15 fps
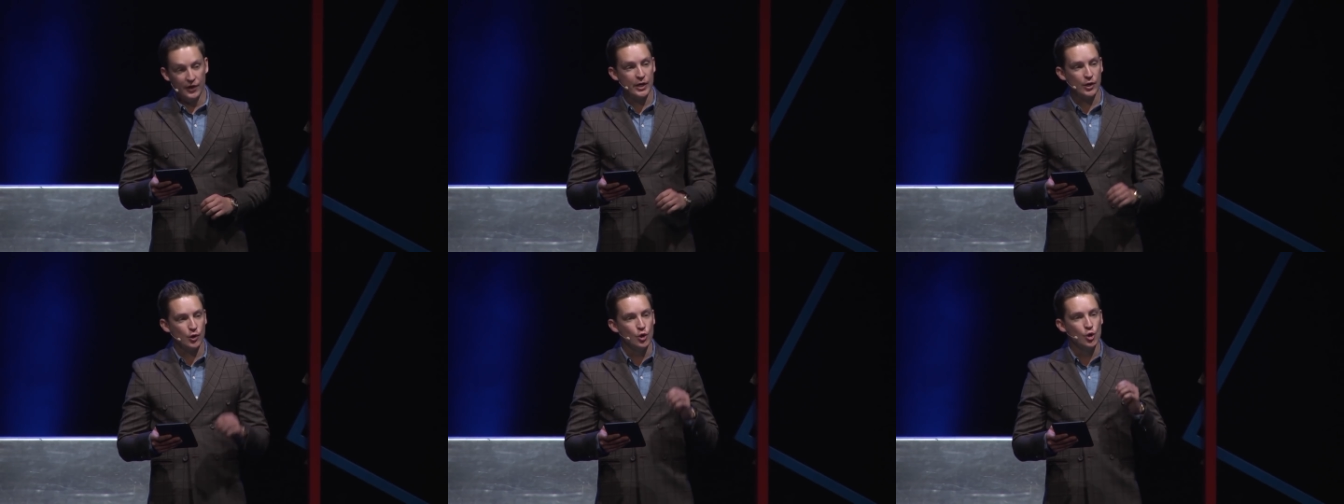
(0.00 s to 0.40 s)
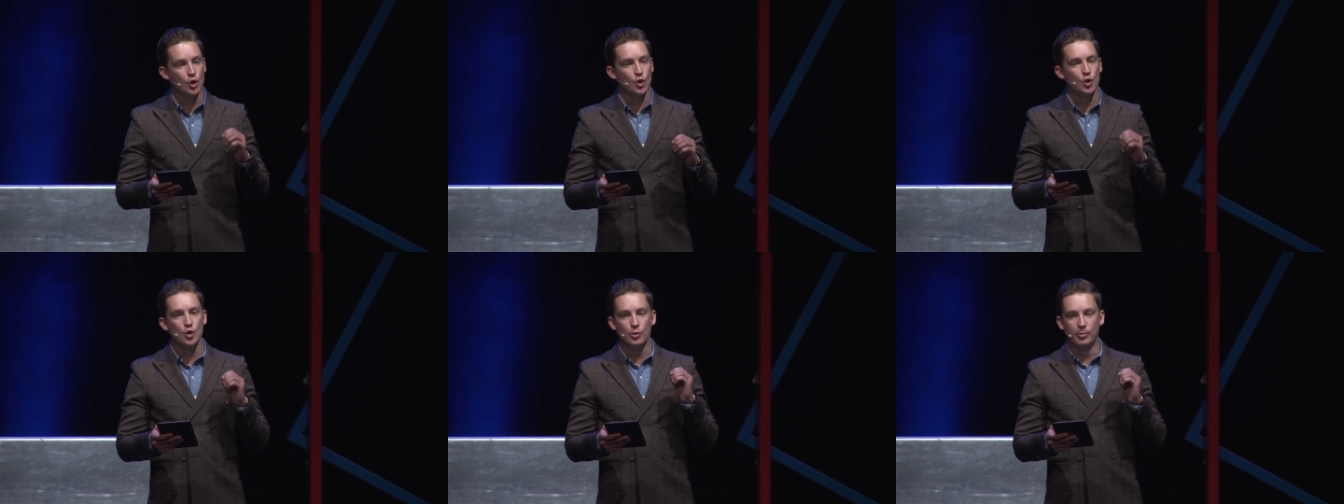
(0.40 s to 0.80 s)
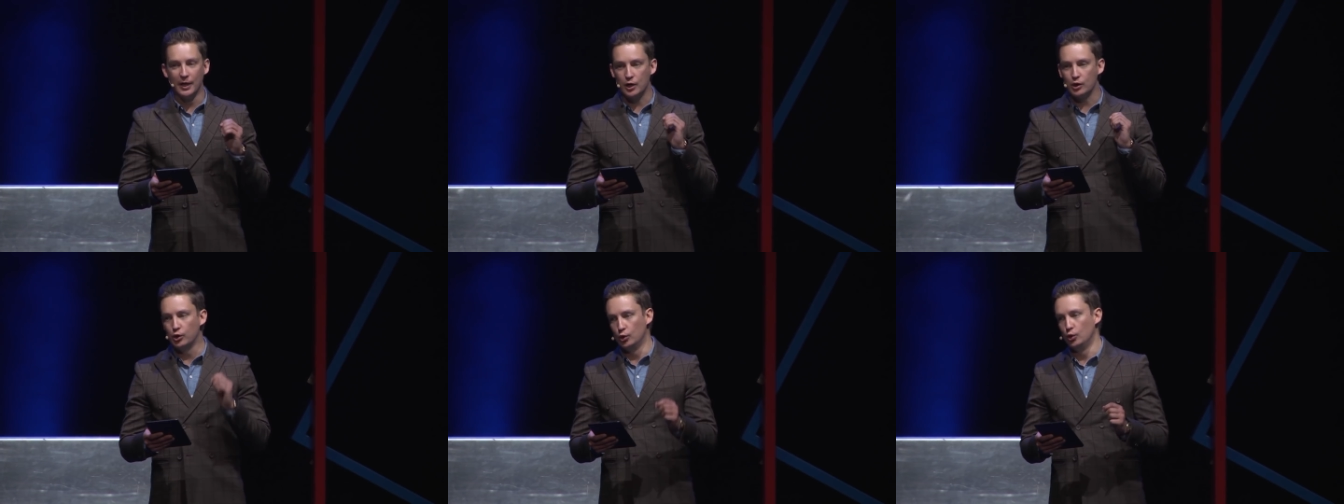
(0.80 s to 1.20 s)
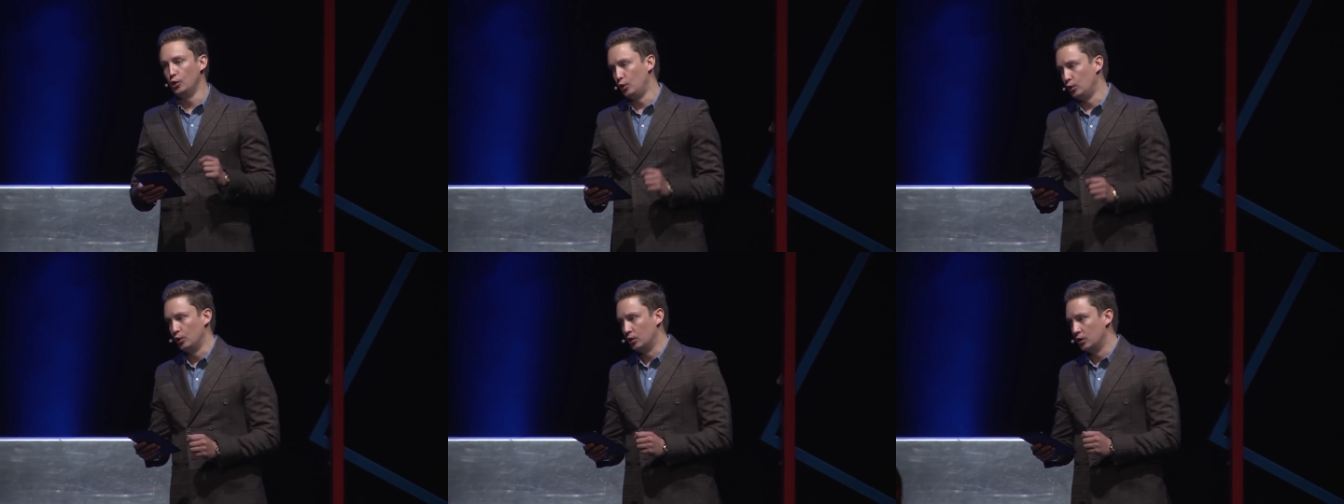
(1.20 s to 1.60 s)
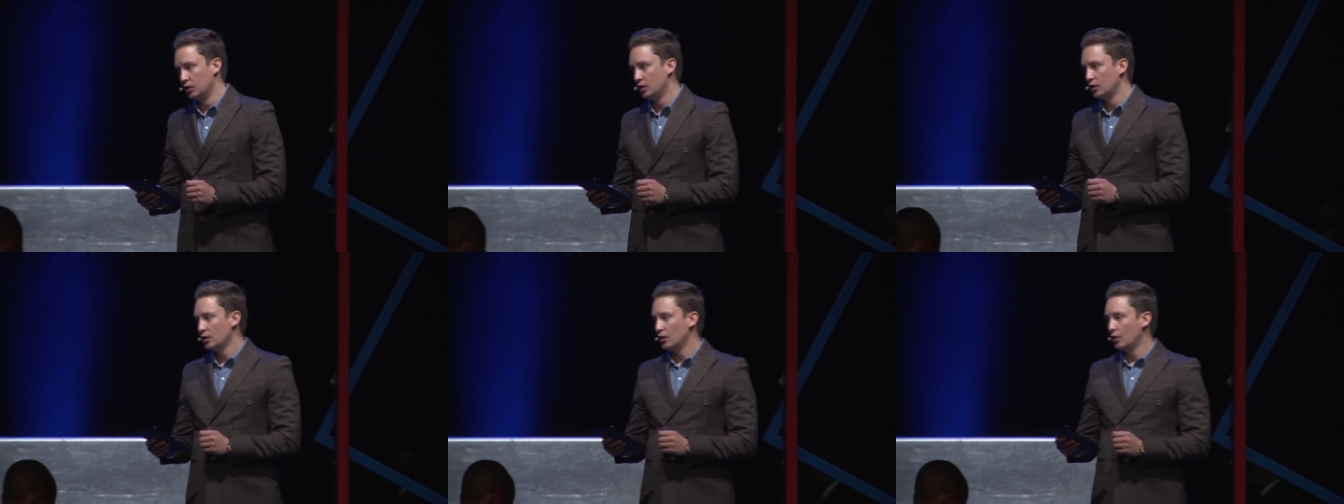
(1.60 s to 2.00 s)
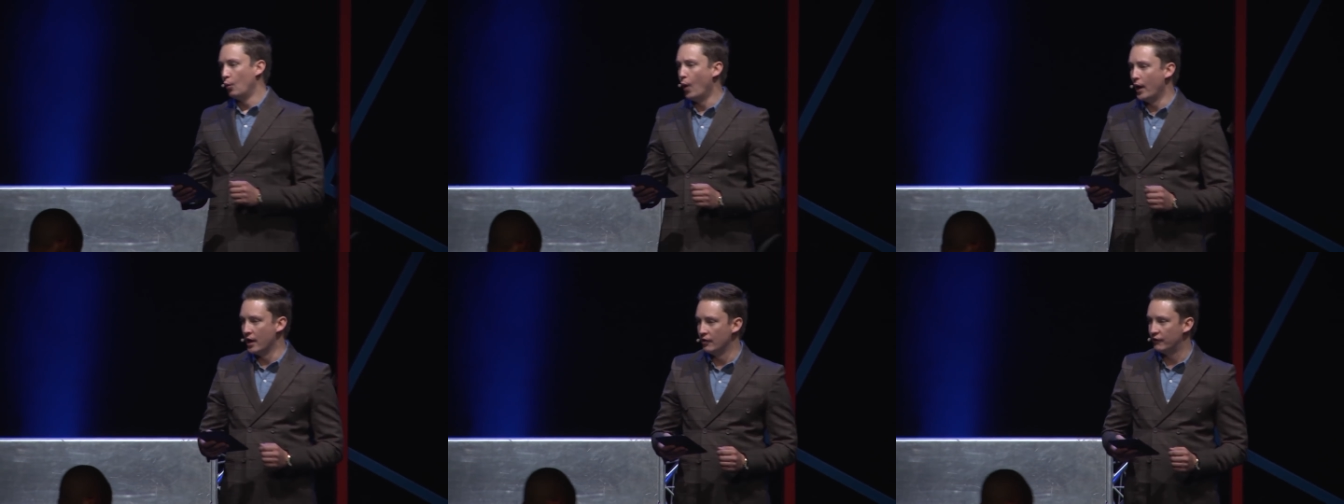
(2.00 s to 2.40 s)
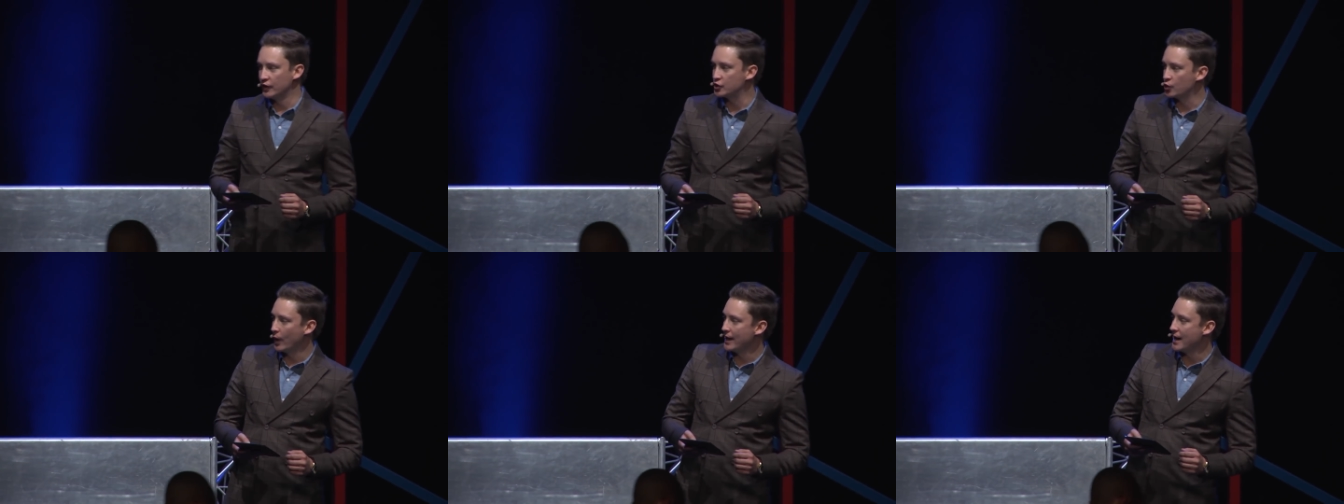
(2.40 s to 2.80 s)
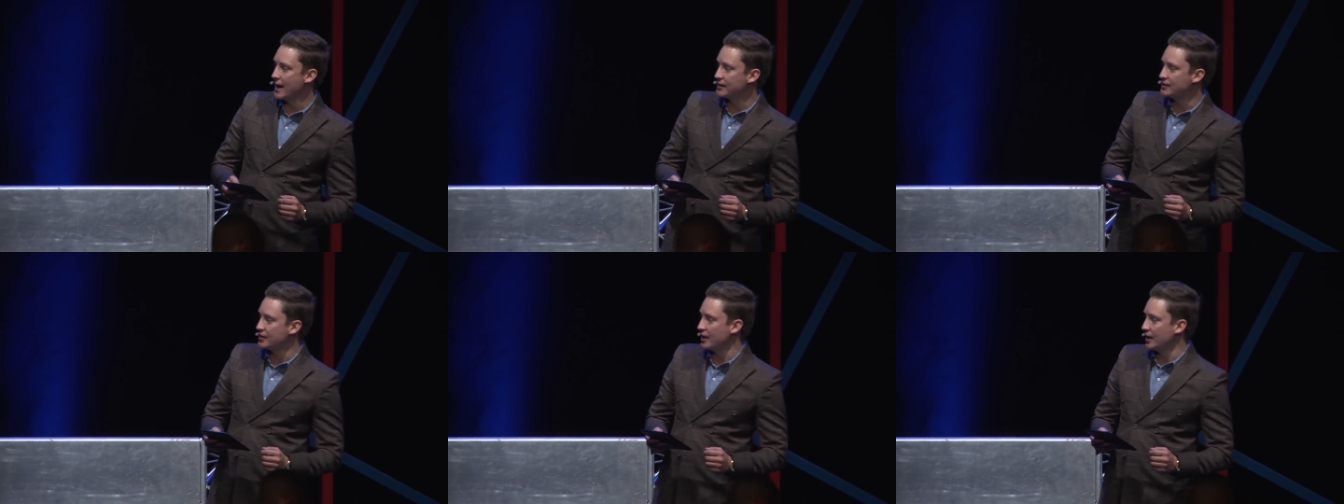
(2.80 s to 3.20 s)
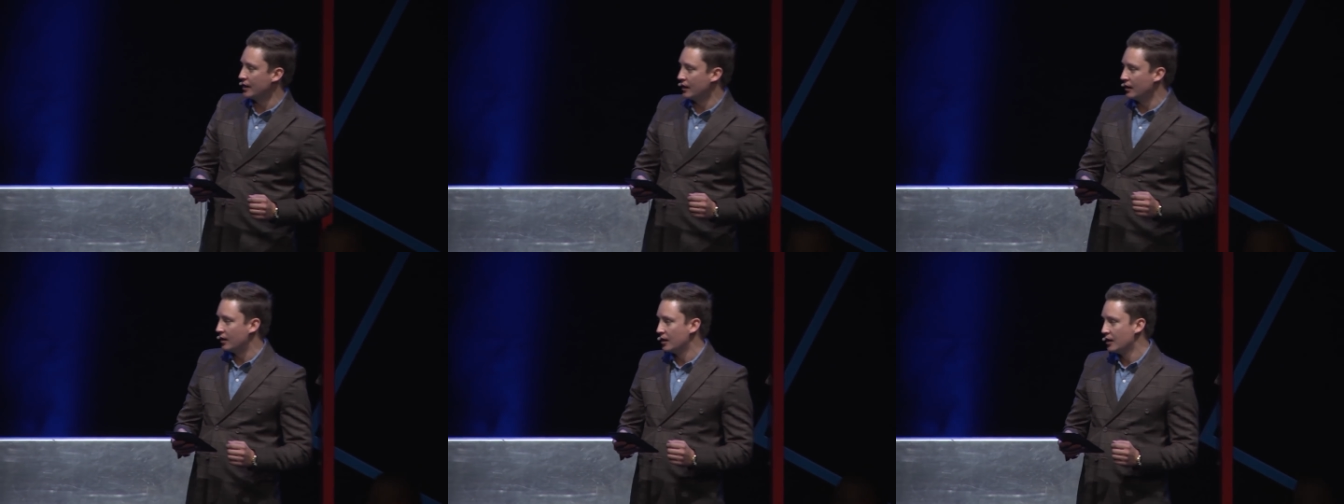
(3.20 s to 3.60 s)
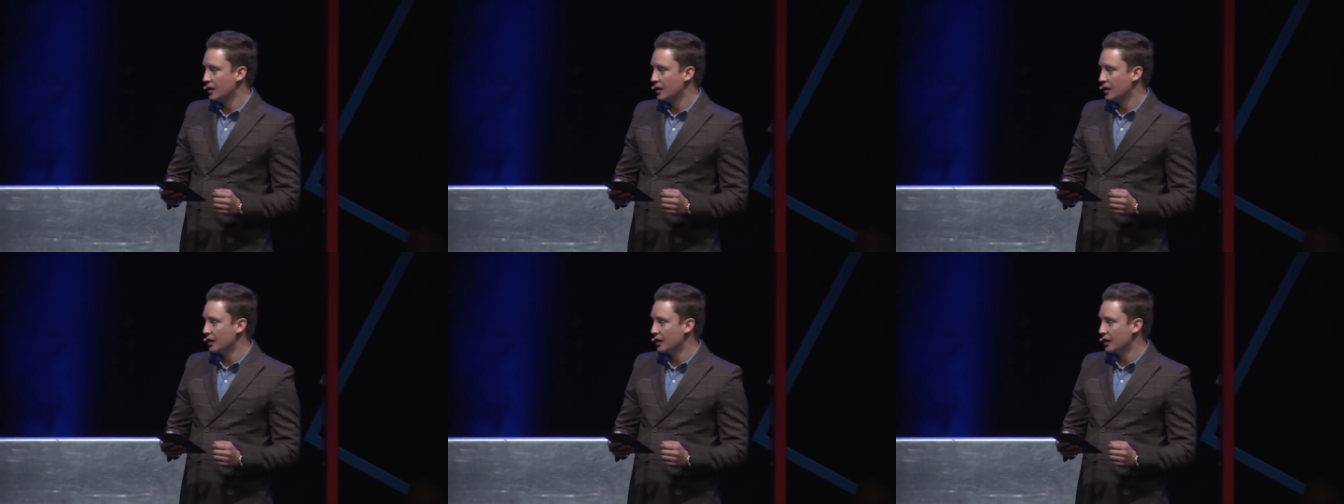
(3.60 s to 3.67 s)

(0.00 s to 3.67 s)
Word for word: The uber cool winner for 2018,